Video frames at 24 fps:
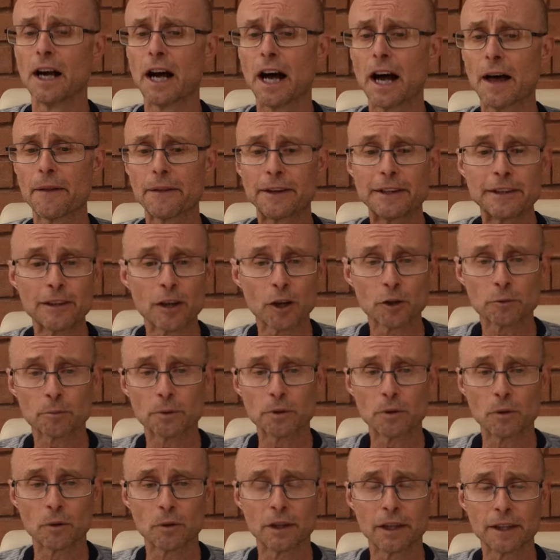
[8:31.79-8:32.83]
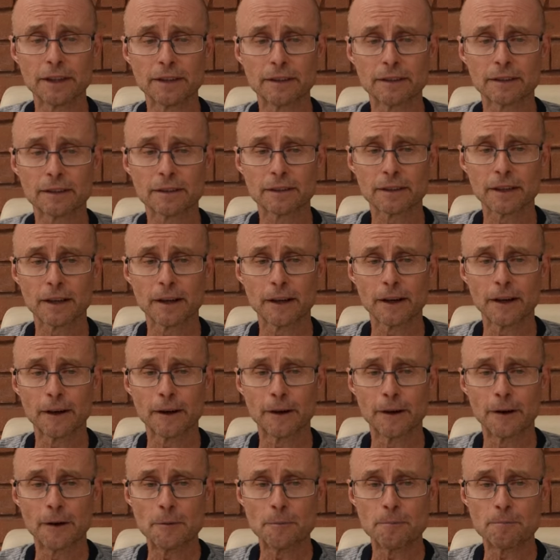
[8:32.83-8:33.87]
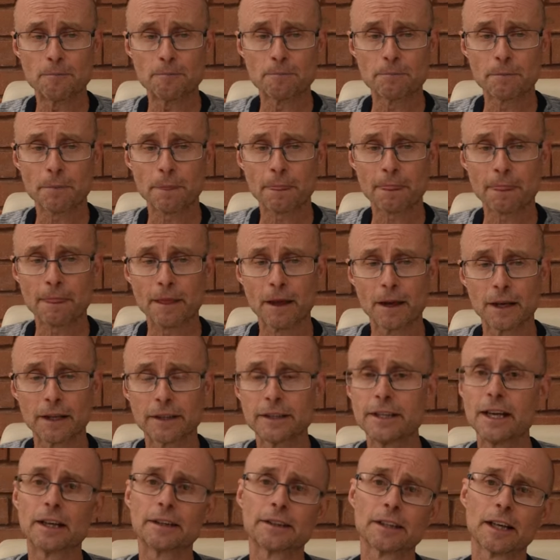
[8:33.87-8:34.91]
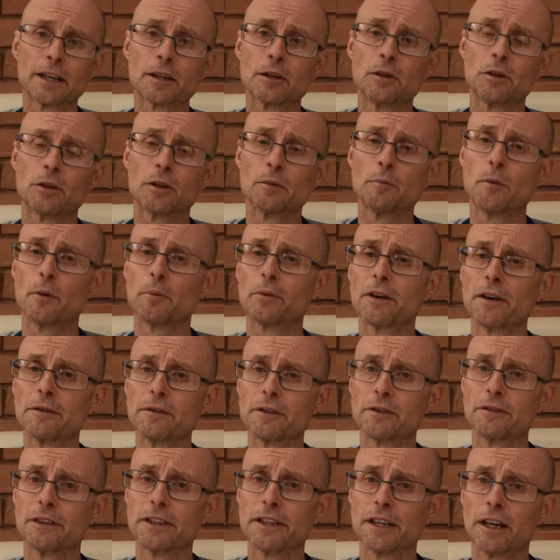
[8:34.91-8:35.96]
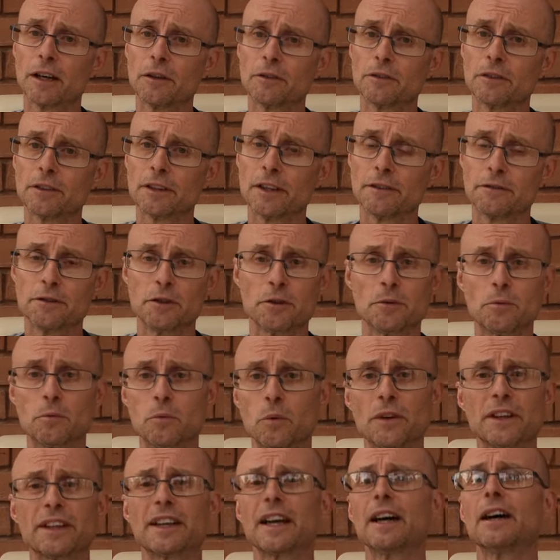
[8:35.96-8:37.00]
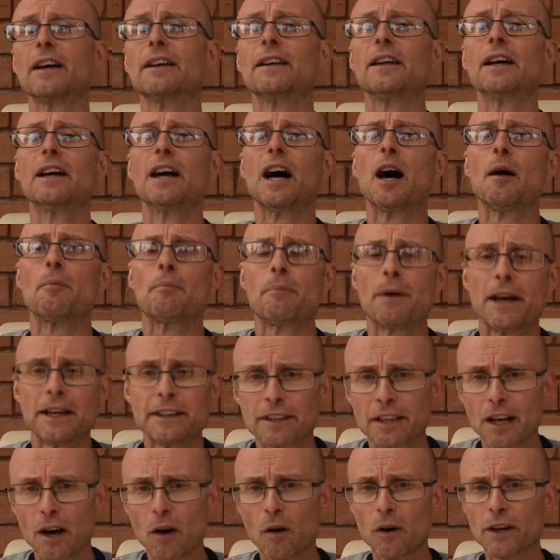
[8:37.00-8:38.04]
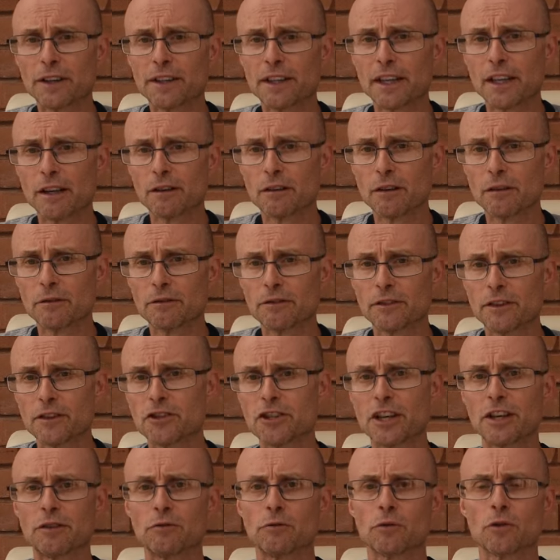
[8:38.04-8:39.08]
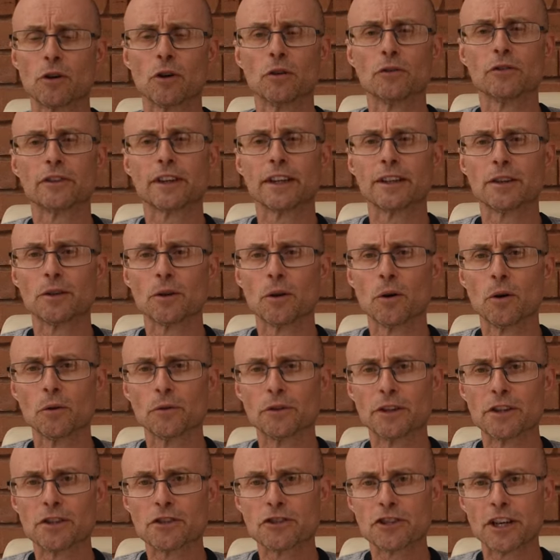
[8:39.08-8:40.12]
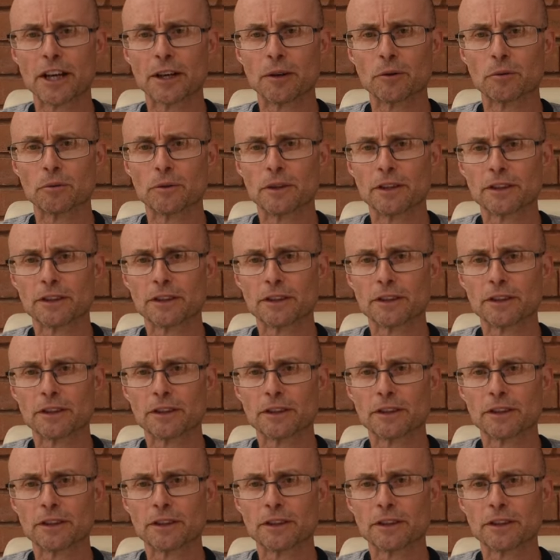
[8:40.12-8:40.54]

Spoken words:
And then last but not least, take a look at my previous videos if you want to get a better idea of the general content on this channel.